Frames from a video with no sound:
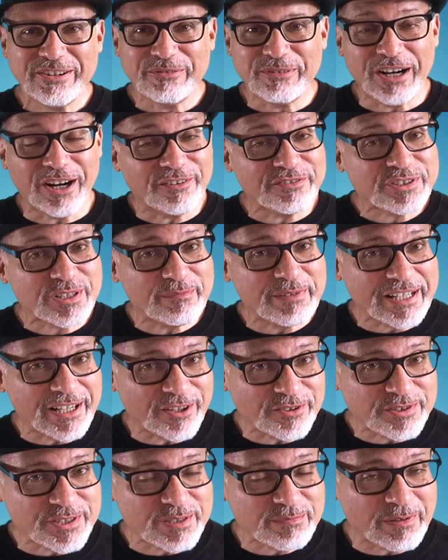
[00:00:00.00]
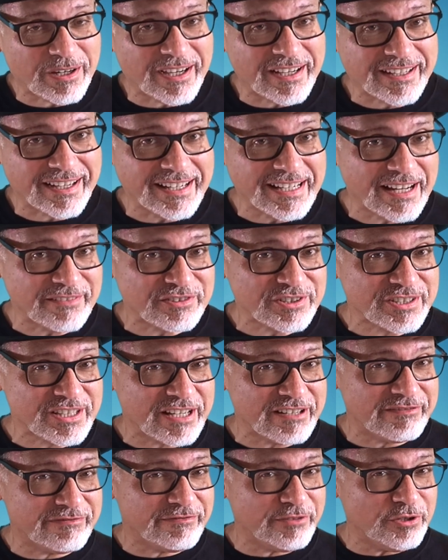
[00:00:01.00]
Well, if somebody else is buying, I'd have to
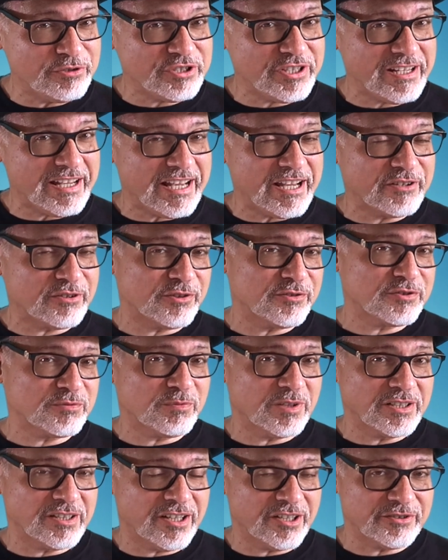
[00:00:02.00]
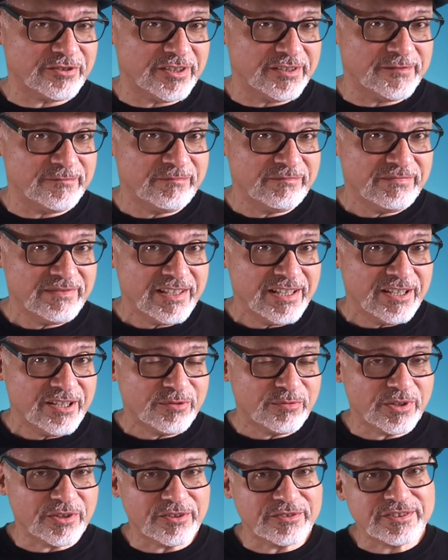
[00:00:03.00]
say Fuji Acros 100.
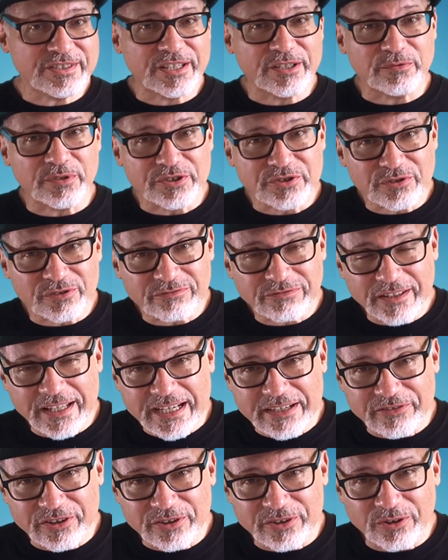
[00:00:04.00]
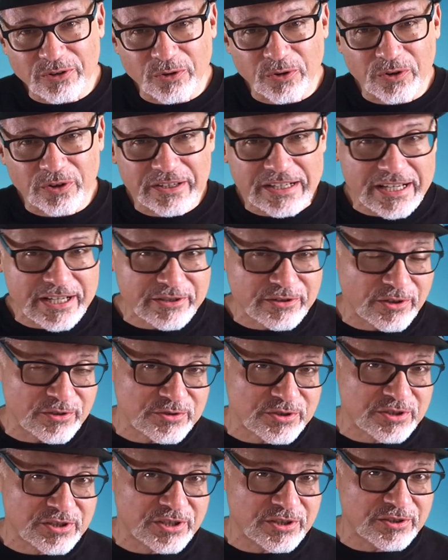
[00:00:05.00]
Whether it's the original flavor or
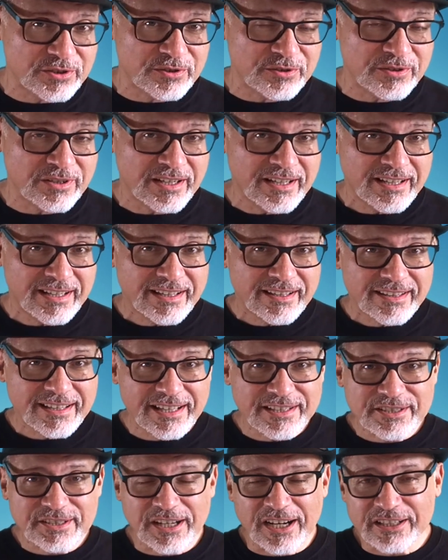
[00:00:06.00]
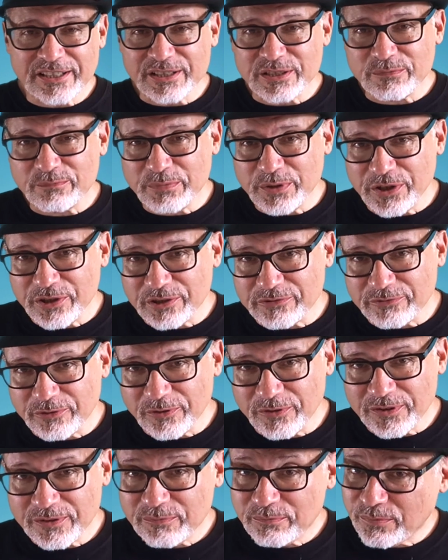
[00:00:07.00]
Acros 2, that stock is
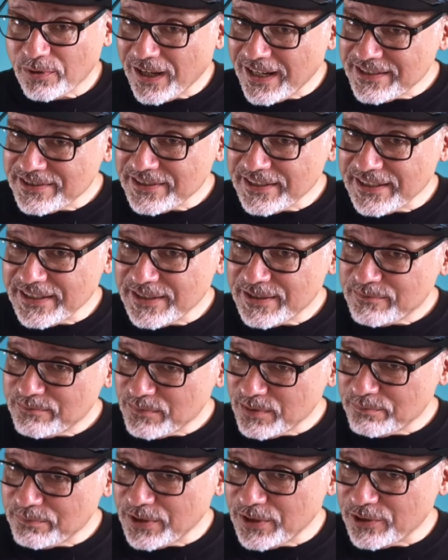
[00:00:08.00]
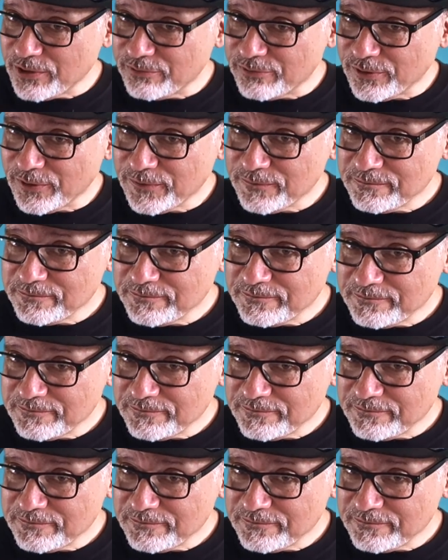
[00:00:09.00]
beautiful. Pricey, but beautiful.